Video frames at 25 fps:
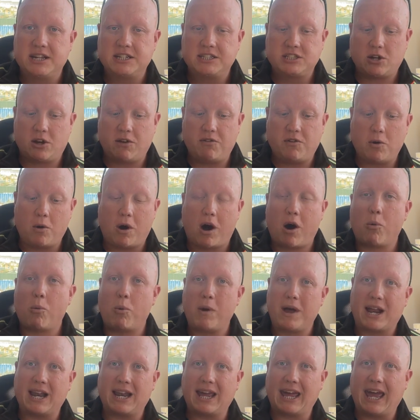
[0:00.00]
So if you are
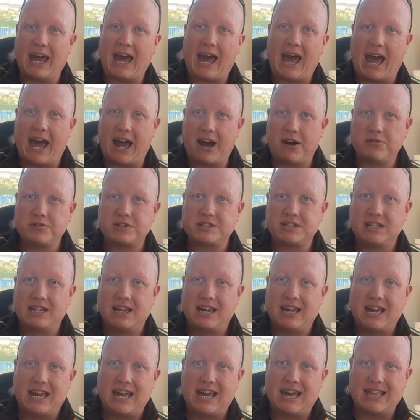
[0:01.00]
wiggling it out,
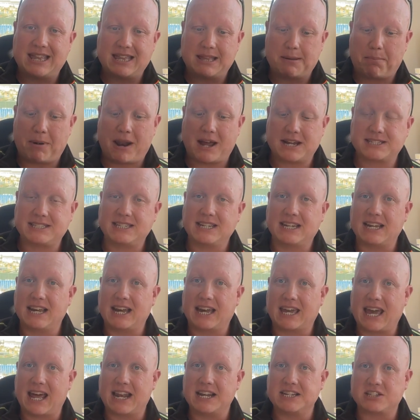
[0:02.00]
the plastic
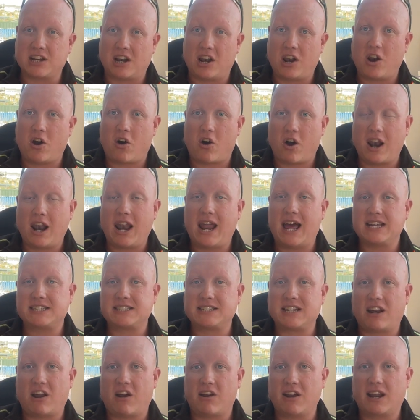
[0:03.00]
again is a lot
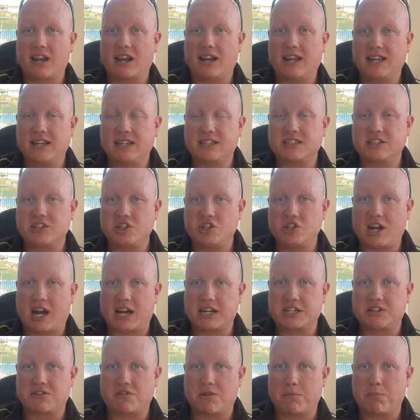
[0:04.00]
less likely to
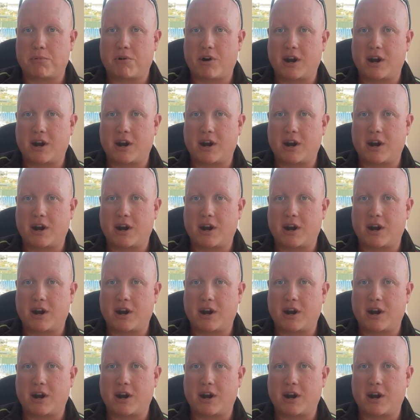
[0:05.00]
shatter and